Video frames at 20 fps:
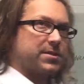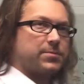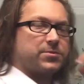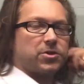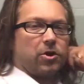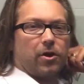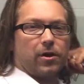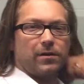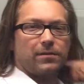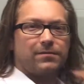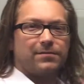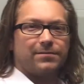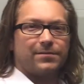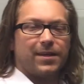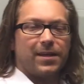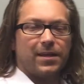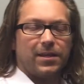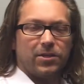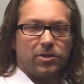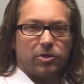I'm sorry.
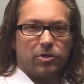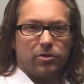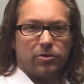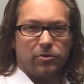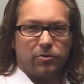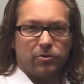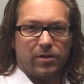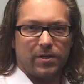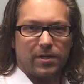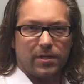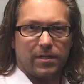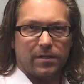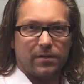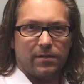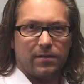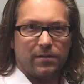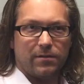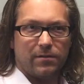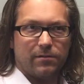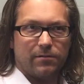You get
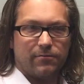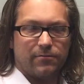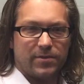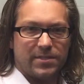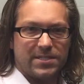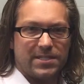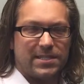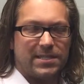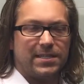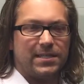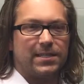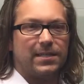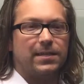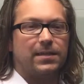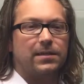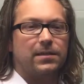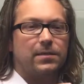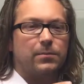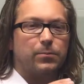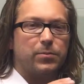fatigue
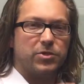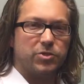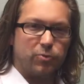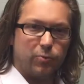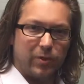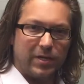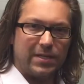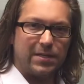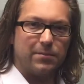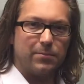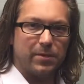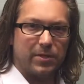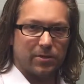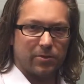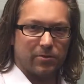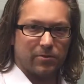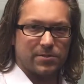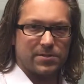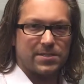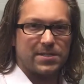between the
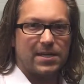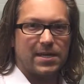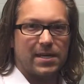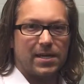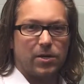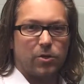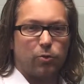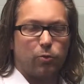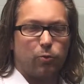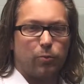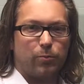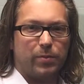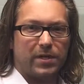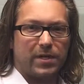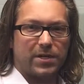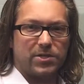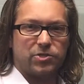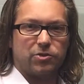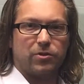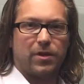meals
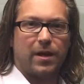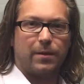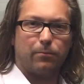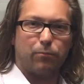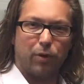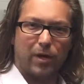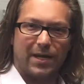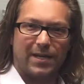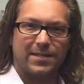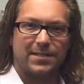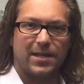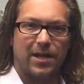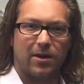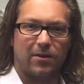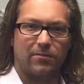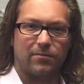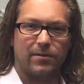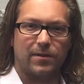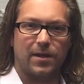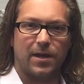because you're not breaking
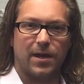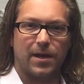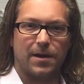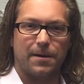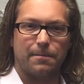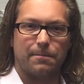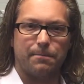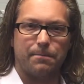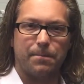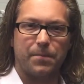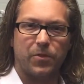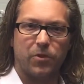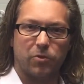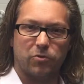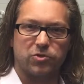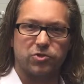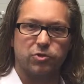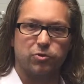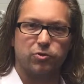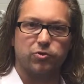down
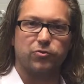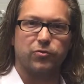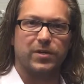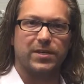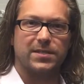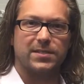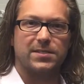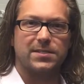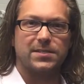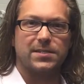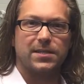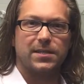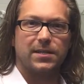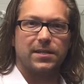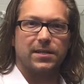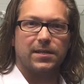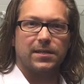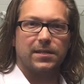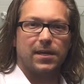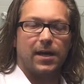those nutrients
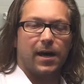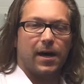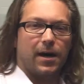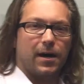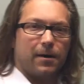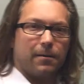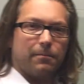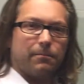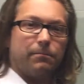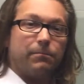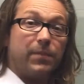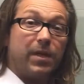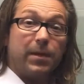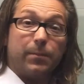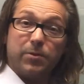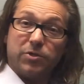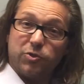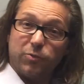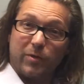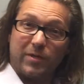in
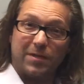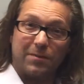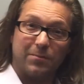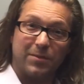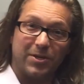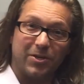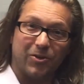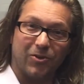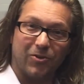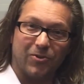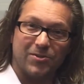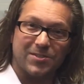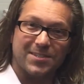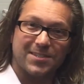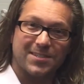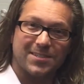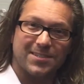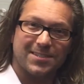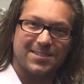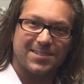between the
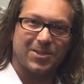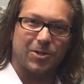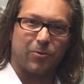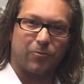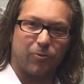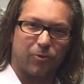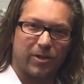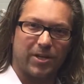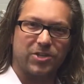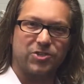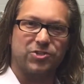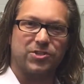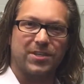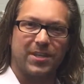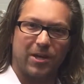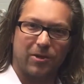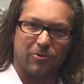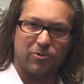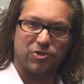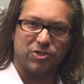meals to therefore get you
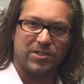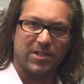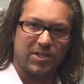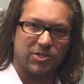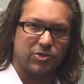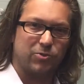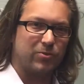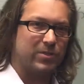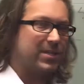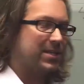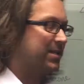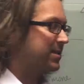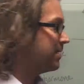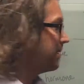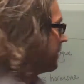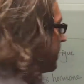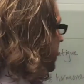the energy that you need.